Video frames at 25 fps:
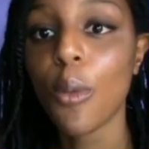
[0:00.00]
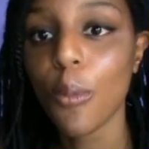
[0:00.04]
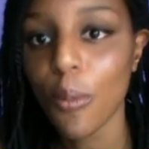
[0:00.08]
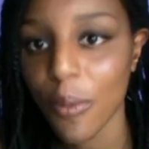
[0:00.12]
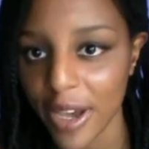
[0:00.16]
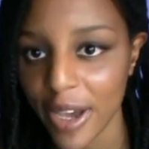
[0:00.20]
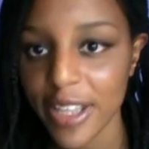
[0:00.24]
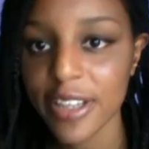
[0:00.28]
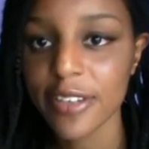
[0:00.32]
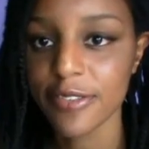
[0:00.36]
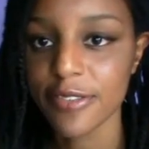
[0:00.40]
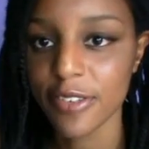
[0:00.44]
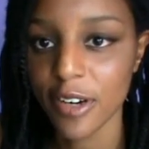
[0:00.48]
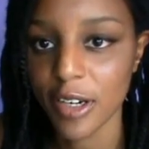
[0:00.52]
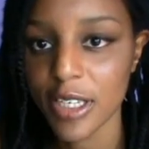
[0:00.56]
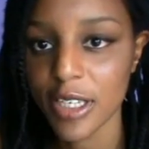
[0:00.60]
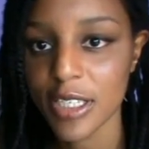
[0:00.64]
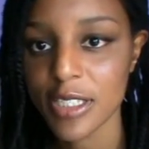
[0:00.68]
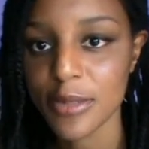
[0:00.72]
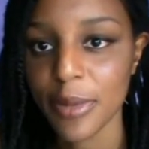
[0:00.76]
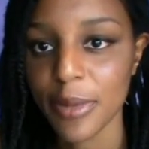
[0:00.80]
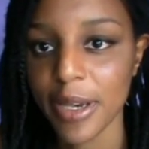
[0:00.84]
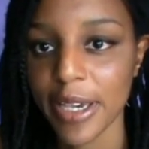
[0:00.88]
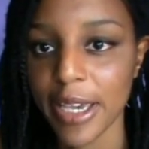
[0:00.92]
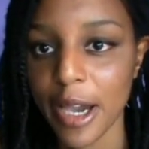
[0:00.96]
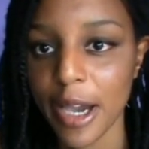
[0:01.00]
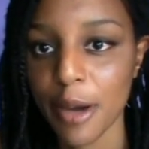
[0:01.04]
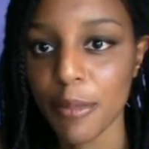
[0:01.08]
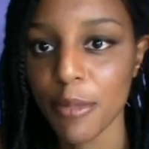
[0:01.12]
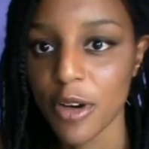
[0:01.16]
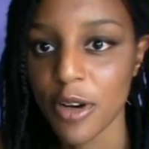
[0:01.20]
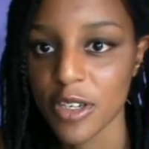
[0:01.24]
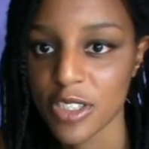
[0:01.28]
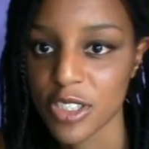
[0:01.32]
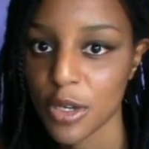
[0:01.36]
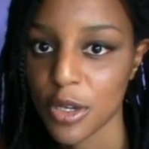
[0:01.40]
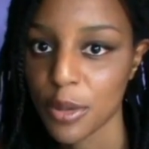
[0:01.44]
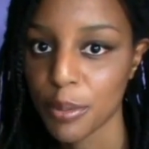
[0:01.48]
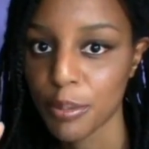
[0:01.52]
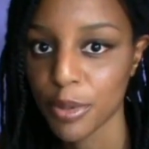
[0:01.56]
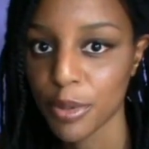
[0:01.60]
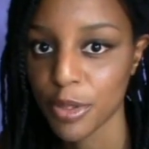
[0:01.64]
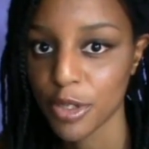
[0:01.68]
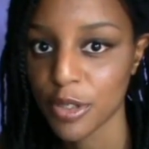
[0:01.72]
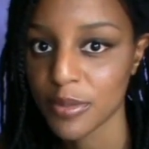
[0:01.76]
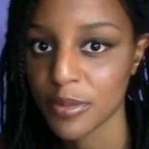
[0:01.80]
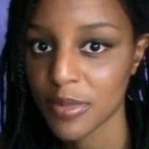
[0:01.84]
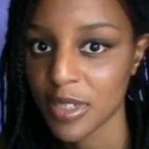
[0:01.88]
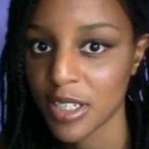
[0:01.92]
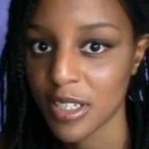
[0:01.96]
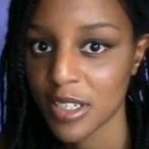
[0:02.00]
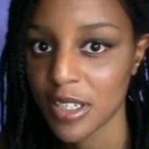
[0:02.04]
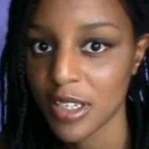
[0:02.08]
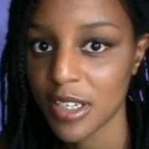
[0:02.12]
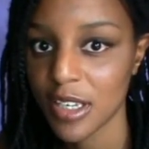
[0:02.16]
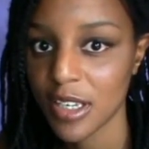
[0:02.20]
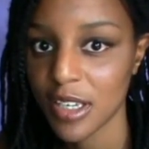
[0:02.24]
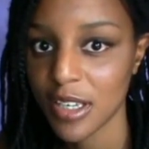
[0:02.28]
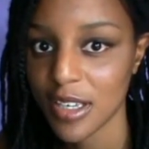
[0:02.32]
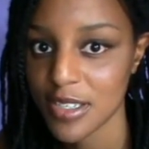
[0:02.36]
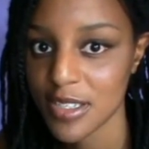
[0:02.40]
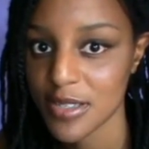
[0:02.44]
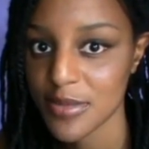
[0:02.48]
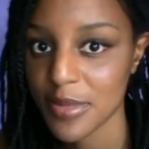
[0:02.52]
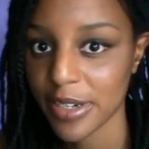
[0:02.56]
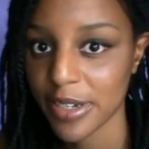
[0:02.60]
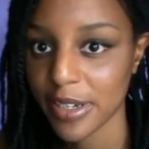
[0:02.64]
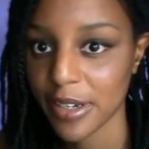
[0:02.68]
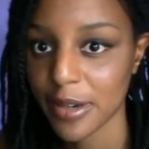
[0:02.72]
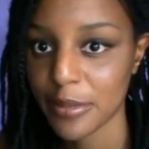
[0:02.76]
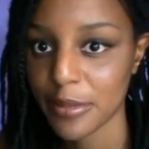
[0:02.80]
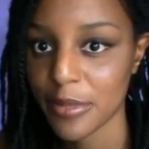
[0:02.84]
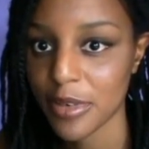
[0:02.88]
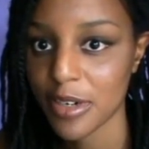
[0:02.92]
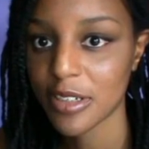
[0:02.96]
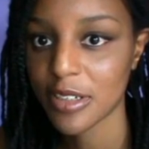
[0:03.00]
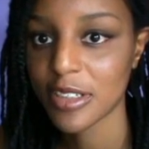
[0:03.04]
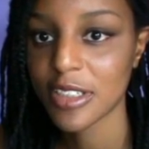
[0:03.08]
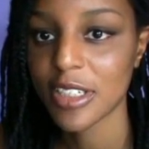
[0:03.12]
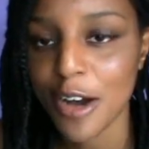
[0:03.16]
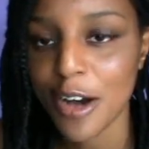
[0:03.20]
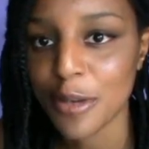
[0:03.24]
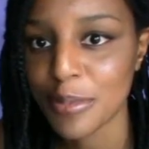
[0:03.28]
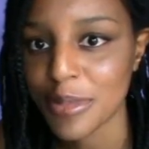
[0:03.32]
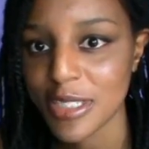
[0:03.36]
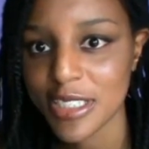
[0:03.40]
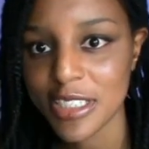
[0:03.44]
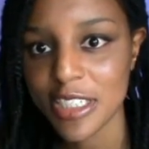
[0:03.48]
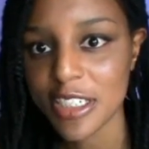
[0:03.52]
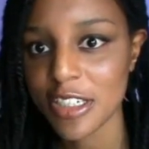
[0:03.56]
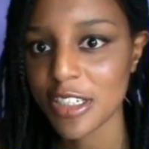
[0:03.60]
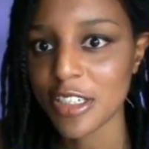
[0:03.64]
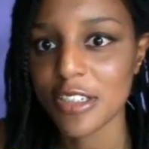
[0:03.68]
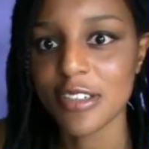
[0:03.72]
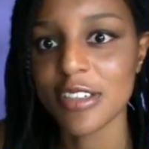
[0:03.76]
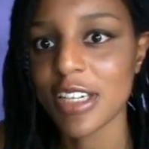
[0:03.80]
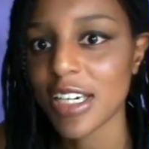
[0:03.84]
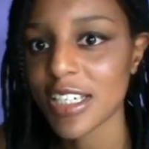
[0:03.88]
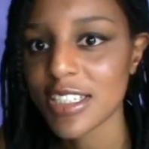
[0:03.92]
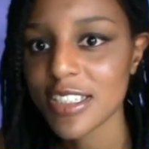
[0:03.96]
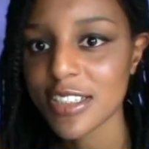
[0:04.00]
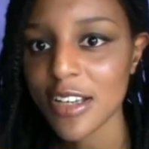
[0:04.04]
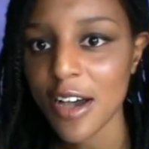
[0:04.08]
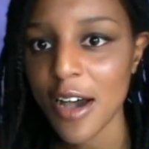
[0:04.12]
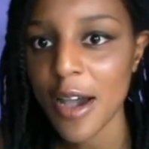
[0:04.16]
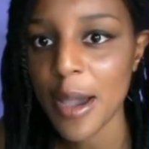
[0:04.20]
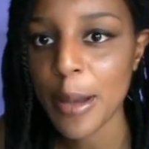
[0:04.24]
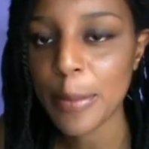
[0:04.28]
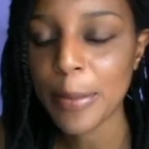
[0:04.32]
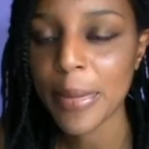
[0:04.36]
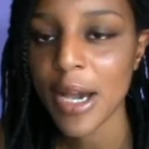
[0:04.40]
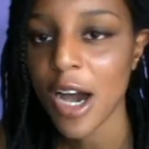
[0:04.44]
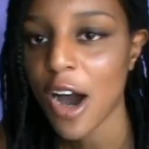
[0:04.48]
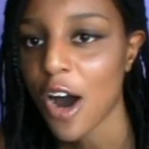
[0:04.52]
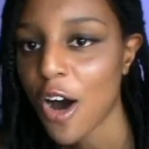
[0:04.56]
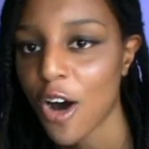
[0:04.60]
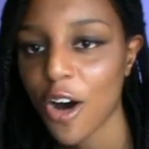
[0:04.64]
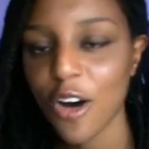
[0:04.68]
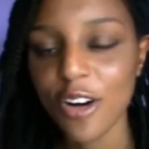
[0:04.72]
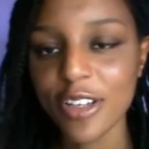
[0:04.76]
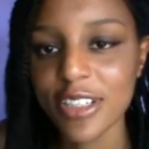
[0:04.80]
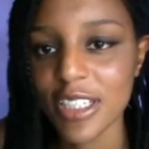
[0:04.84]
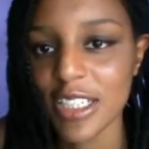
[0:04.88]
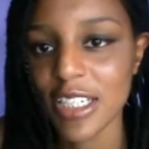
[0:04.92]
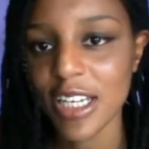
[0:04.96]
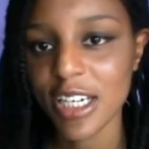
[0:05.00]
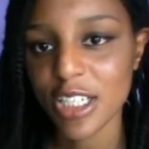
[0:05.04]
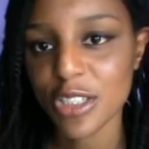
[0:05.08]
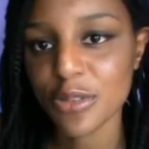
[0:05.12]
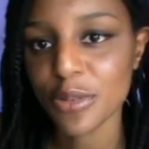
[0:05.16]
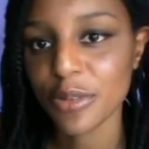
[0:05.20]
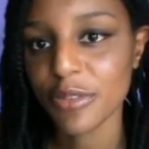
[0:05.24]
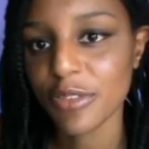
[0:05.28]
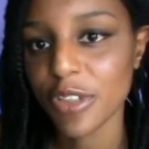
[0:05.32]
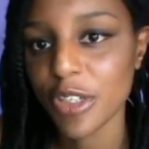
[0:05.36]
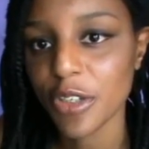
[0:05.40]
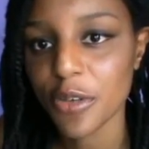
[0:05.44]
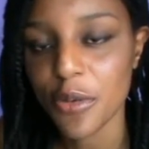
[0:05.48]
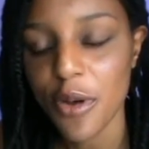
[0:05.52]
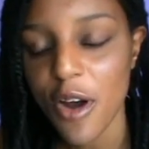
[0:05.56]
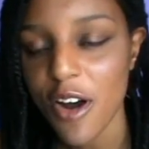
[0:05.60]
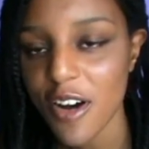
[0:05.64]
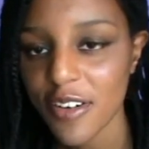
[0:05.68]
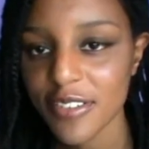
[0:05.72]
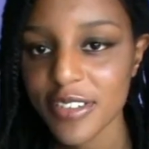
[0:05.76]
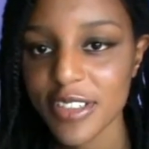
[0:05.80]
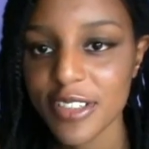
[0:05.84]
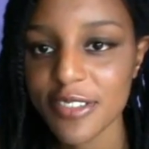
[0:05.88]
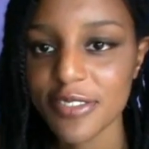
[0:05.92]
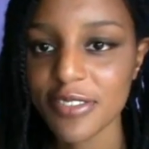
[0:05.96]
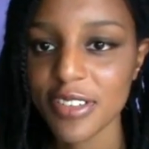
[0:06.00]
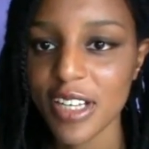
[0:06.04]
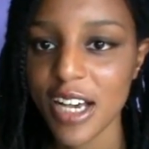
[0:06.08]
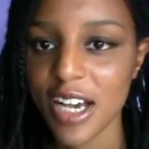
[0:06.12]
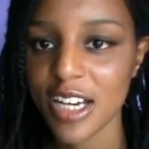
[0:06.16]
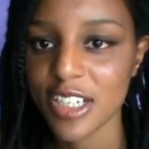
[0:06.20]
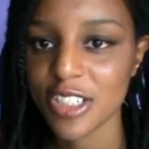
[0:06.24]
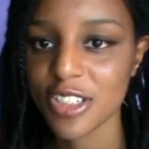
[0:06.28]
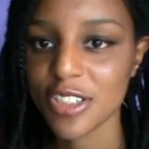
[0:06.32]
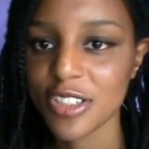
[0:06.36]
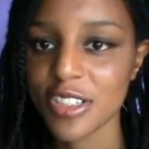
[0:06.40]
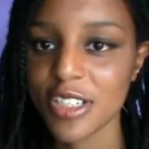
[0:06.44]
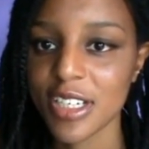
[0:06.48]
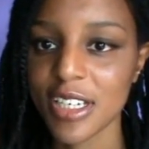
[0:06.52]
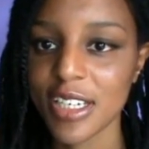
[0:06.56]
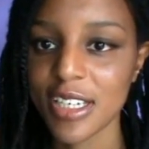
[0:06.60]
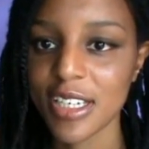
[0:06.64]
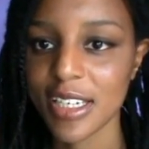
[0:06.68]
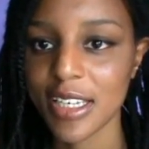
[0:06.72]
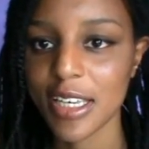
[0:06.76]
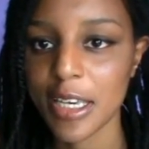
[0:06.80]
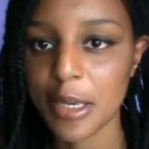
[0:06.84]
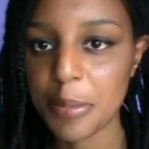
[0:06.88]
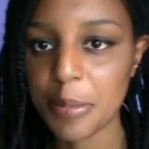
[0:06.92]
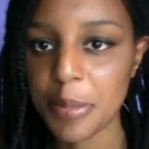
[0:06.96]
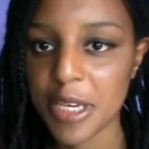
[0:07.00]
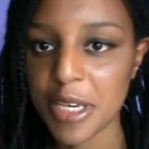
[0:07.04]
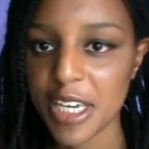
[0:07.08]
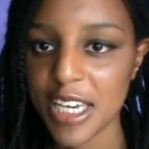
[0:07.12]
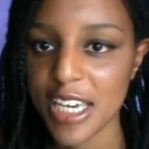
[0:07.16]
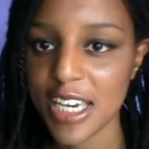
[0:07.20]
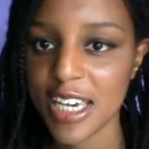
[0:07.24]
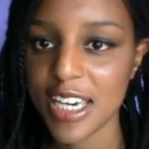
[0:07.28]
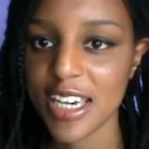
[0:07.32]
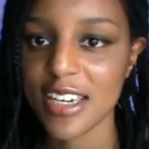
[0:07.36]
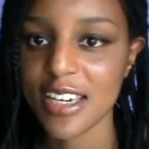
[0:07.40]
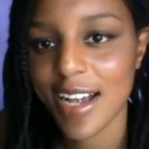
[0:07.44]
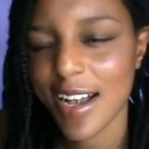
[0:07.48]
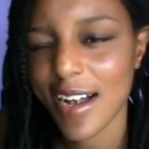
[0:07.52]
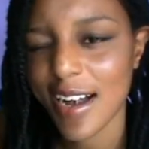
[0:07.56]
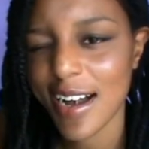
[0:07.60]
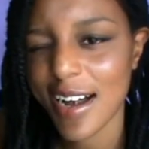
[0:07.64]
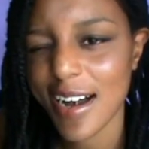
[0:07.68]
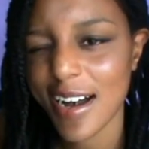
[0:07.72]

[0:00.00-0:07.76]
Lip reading: Where the fuck is my camera? So boom, here's my camera. I'll be seeing you next time on the next review of The Flash. Keep it here.